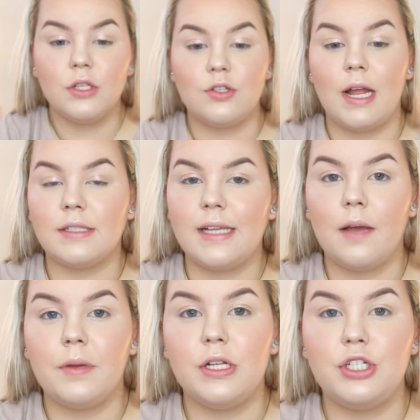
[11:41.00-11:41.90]
So next thing
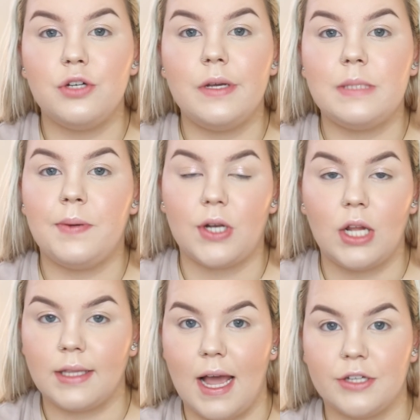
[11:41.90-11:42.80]
I'm going to do is put
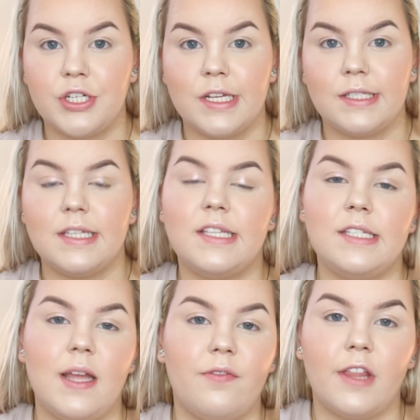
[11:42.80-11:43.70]
on lashes. This is
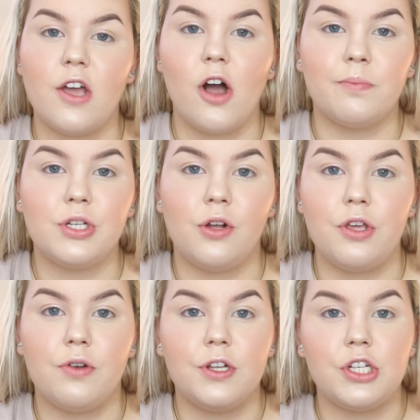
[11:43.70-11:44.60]
definitely optional.
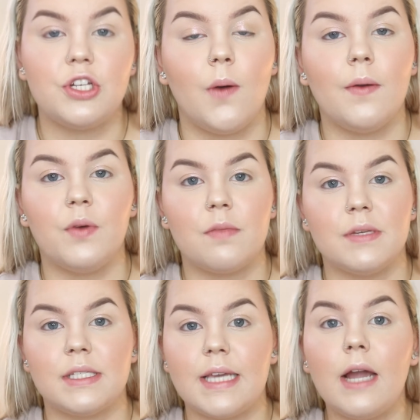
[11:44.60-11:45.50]
You could just go in with
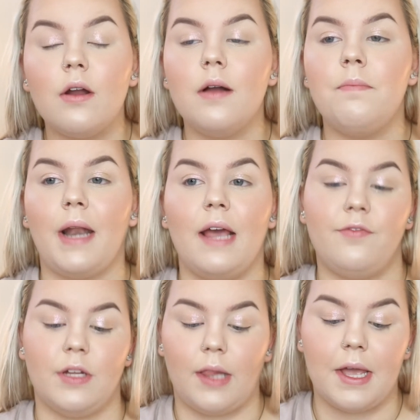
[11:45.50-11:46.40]
mascara, but I
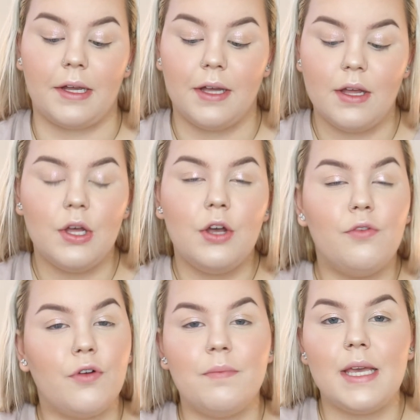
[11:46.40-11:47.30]
feel like
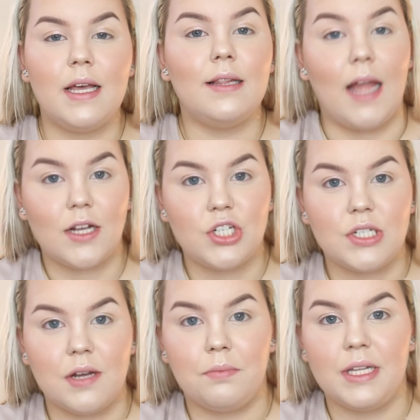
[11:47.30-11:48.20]
for me, lashes
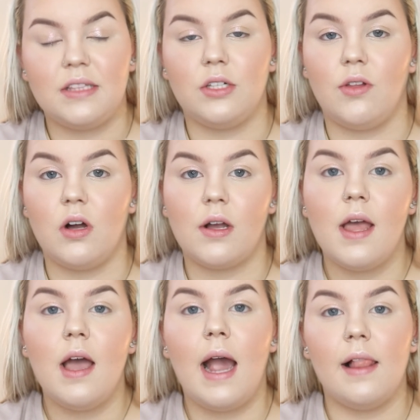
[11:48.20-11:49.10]
complete the look.
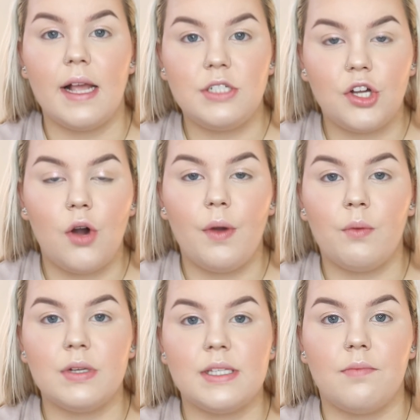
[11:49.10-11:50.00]
I like to go
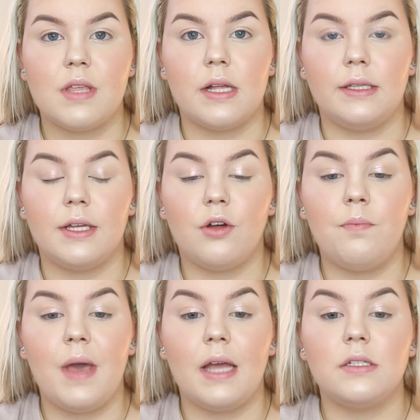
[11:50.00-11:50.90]
in with something a little
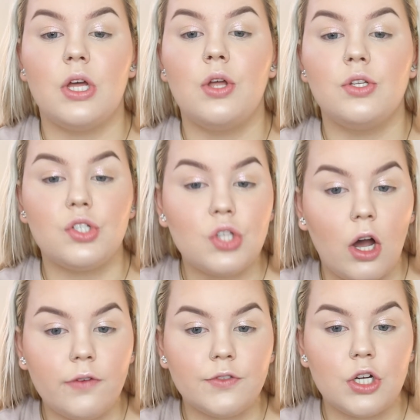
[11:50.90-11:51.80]
bit
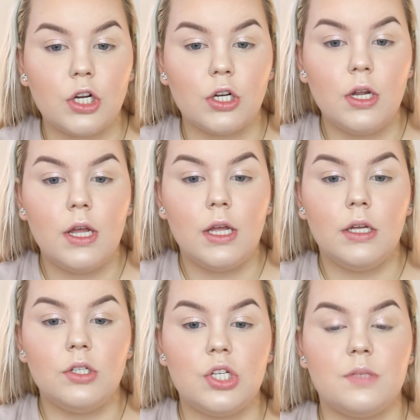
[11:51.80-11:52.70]
softer
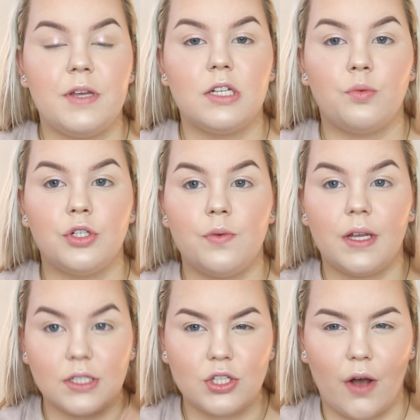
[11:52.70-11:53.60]
just because we're
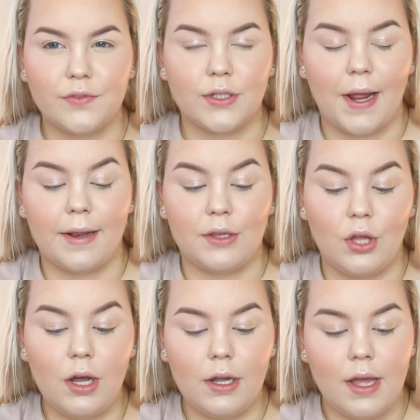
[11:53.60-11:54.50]
doing a softer kind of
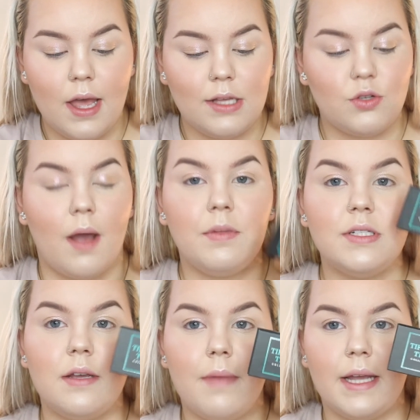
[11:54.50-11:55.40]
look. So I'm
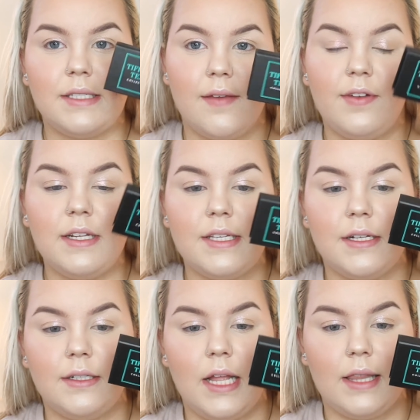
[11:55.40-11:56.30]
using my Tiffany
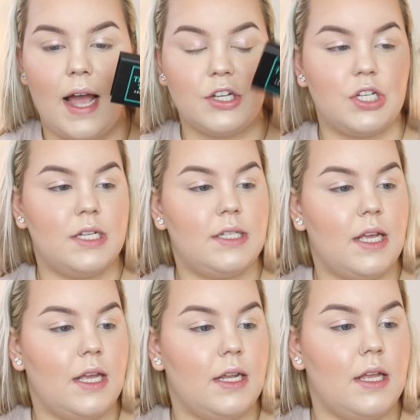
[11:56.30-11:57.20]
Teal lashes
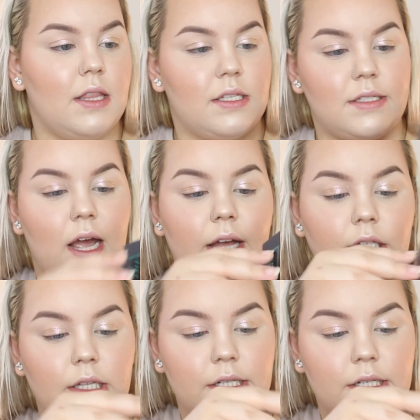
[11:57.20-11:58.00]
in the style